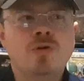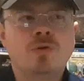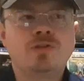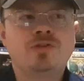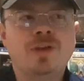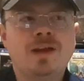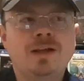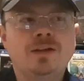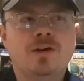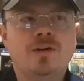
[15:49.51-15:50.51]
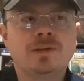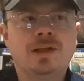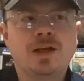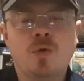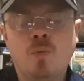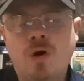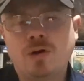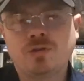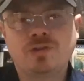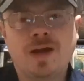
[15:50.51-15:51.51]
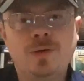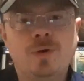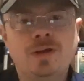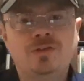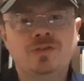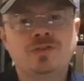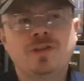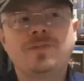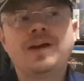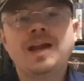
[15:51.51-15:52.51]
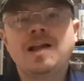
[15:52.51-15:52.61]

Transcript: or standing on like a wall sideways and stuff.